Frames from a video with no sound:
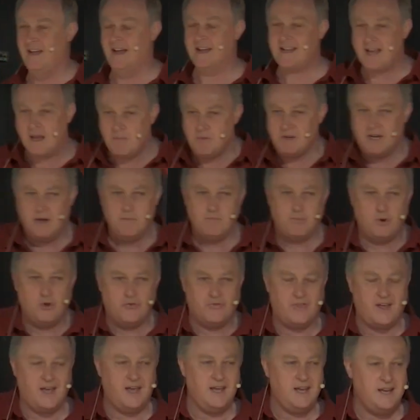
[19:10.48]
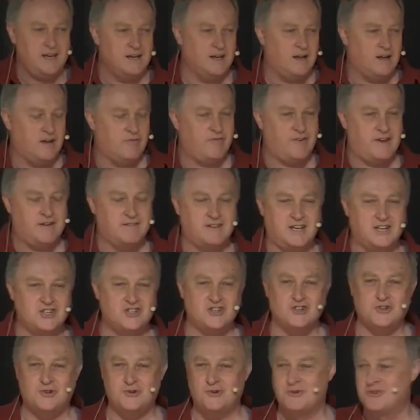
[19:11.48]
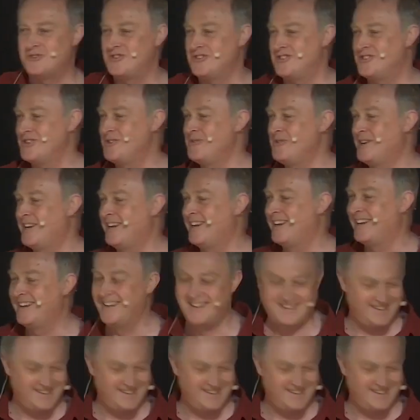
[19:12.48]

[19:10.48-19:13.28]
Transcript: Again, we don't put that in our foundation courses, do we?